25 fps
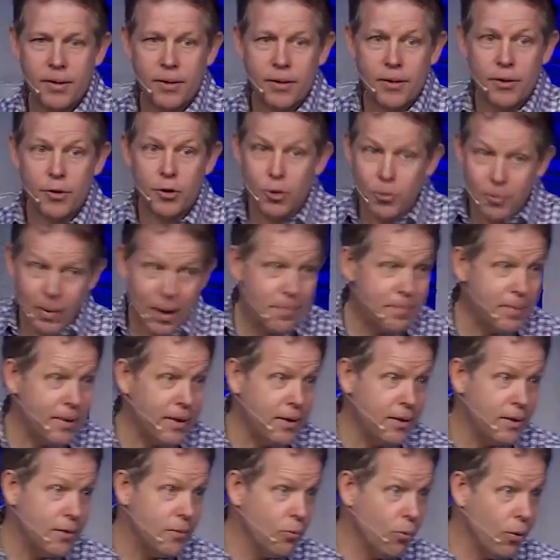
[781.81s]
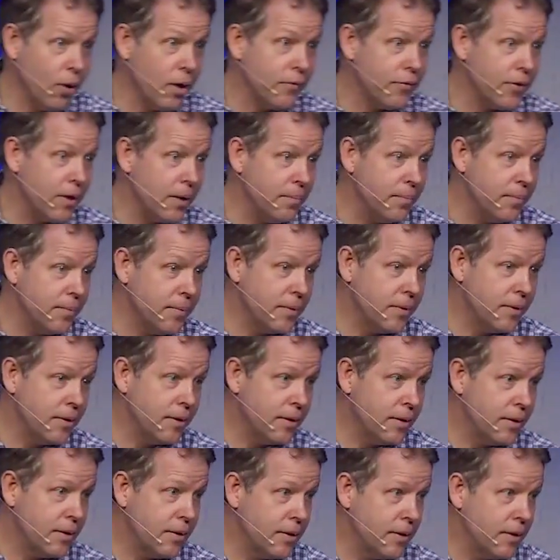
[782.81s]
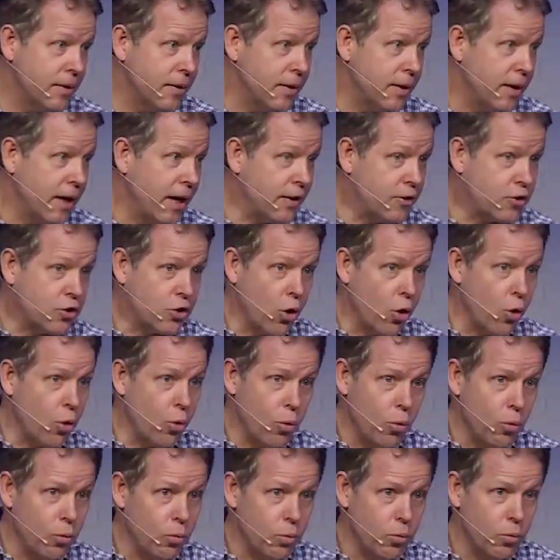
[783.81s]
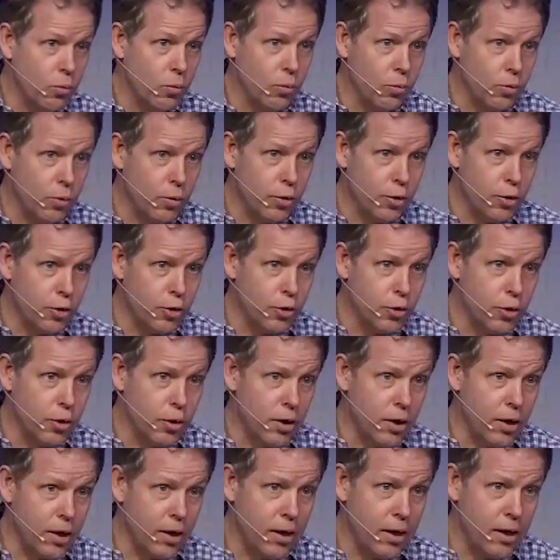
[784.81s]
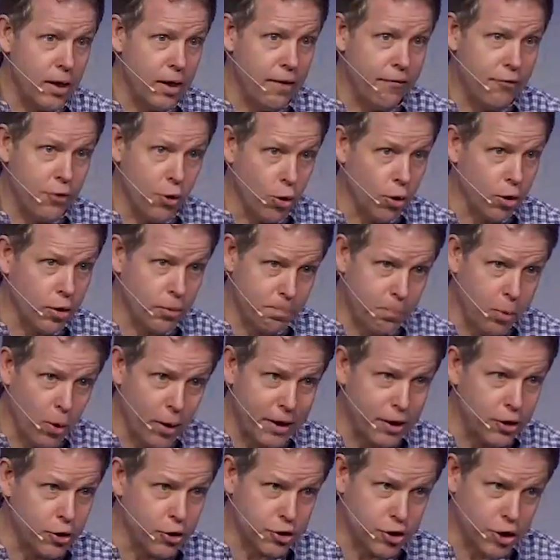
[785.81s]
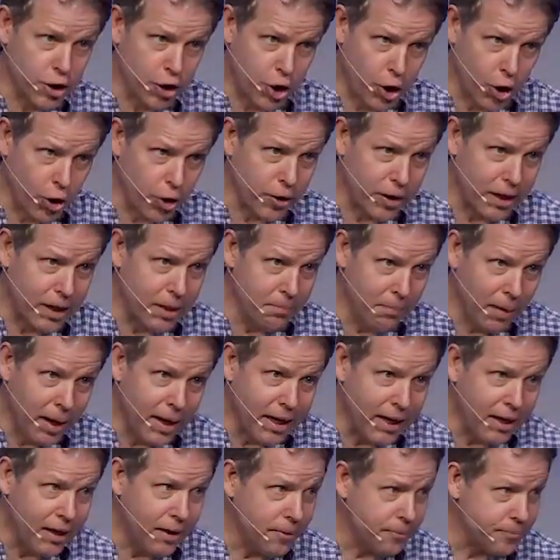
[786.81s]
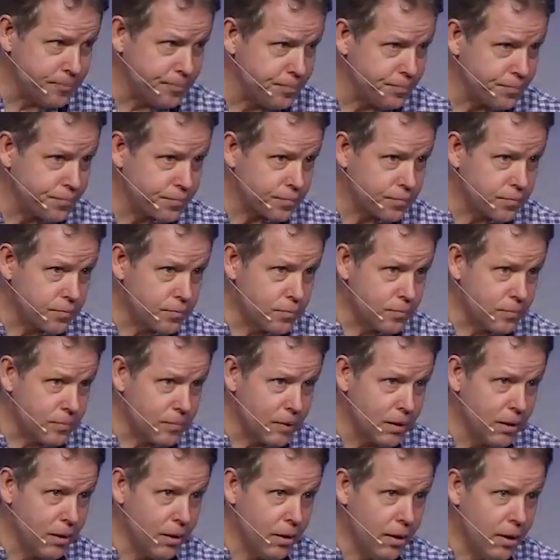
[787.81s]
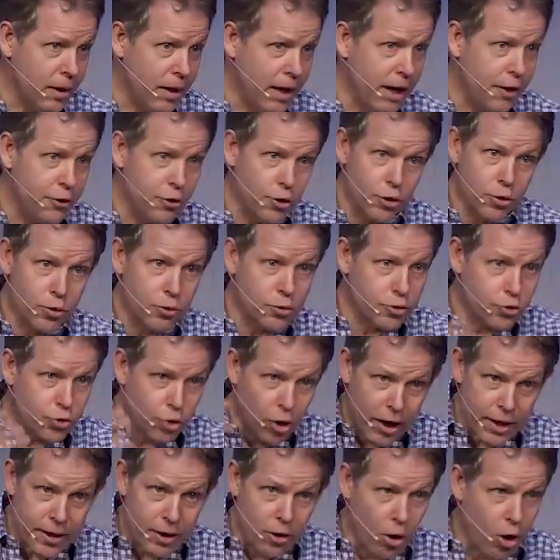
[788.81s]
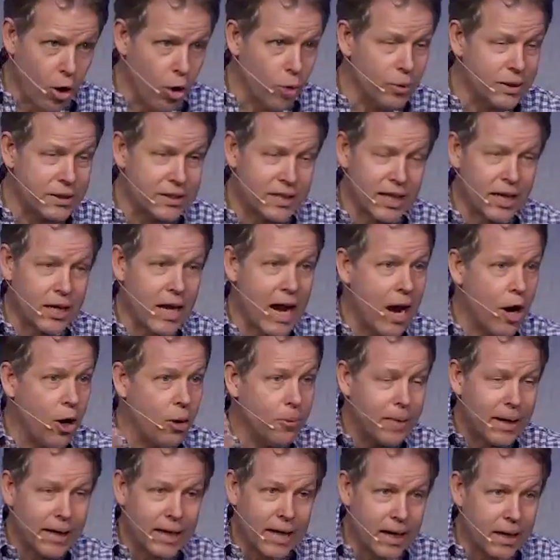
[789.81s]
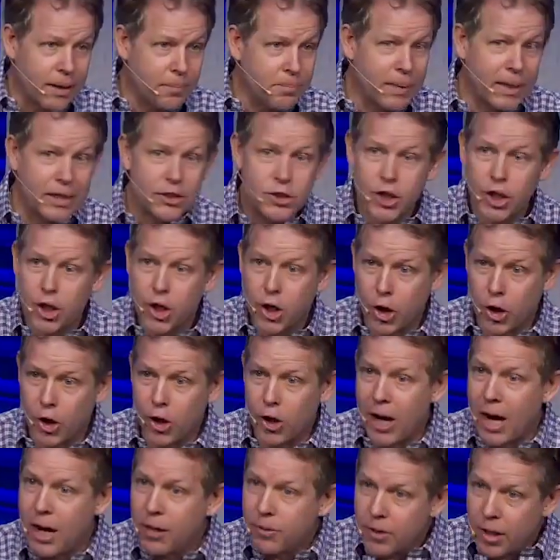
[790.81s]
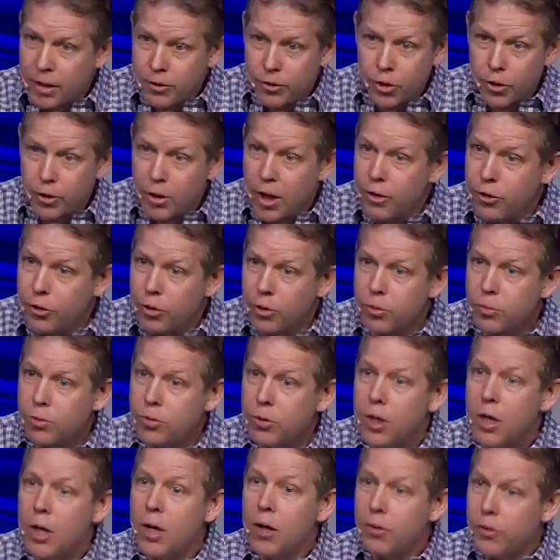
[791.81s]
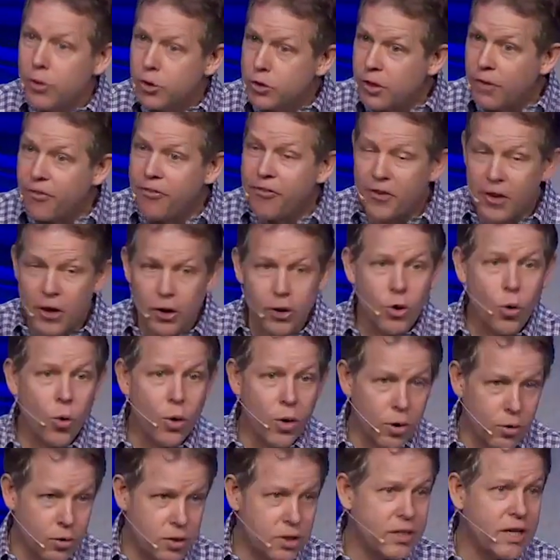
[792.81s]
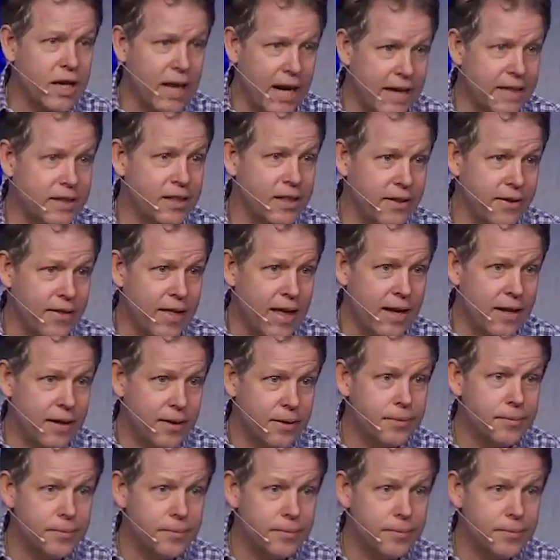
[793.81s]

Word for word: You might be one of them. And so, if you're putting your security in money, and you're trying to always think, how am I going to be secure? How, and you're, and you're, there's a fear going connected to that.